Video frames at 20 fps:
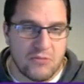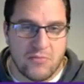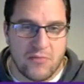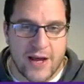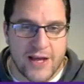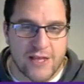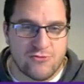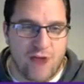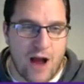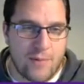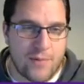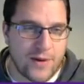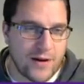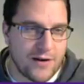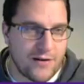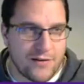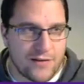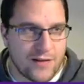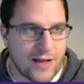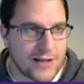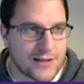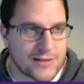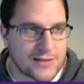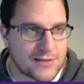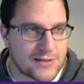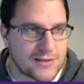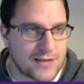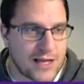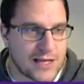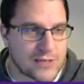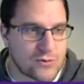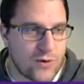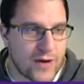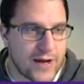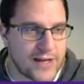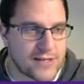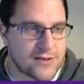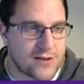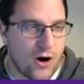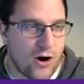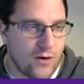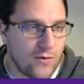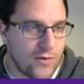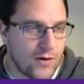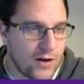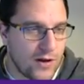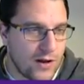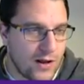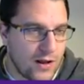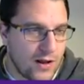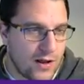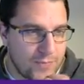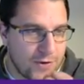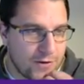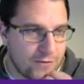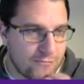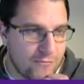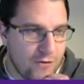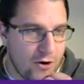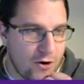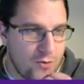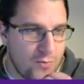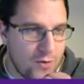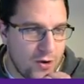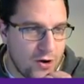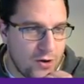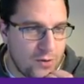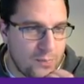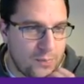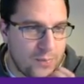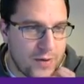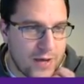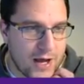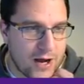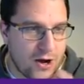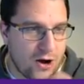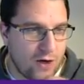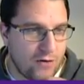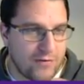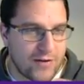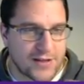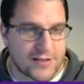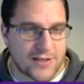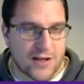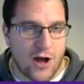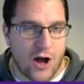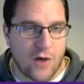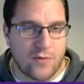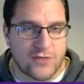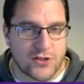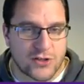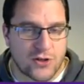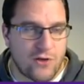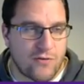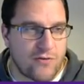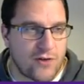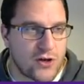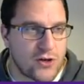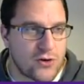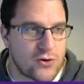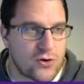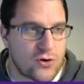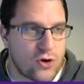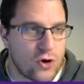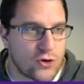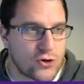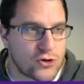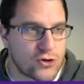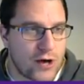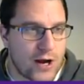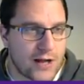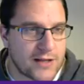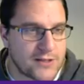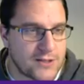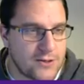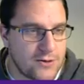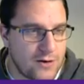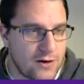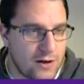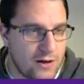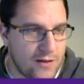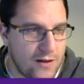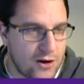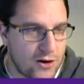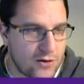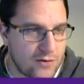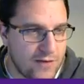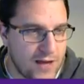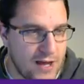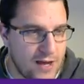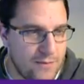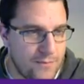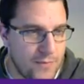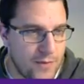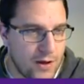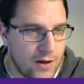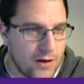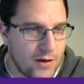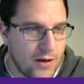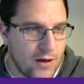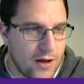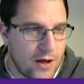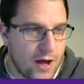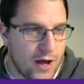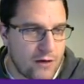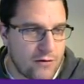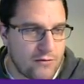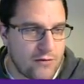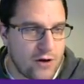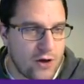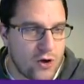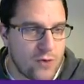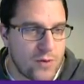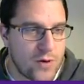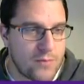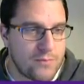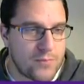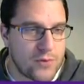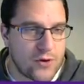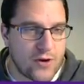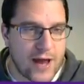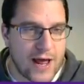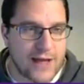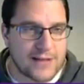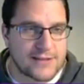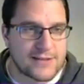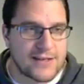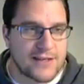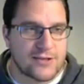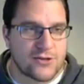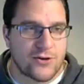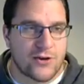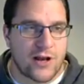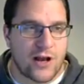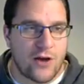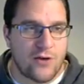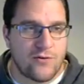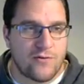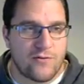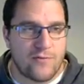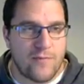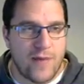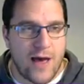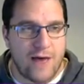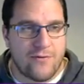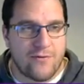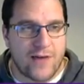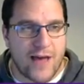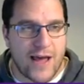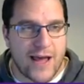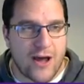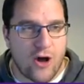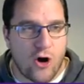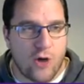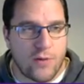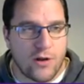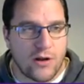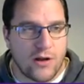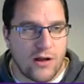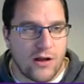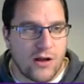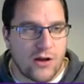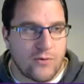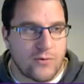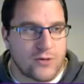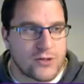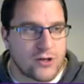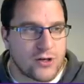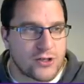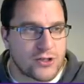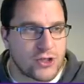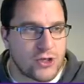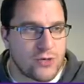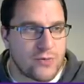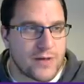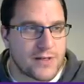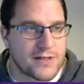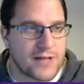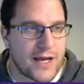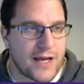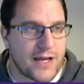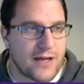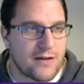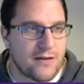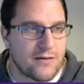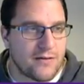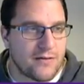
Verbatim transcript: he's rapid. That's that's what he's got. Roman Piekov is the guy we've just offered a new contract to. I like the look of him. Uh, Roman Bulet is on loan from FK Hommel, which I assume is a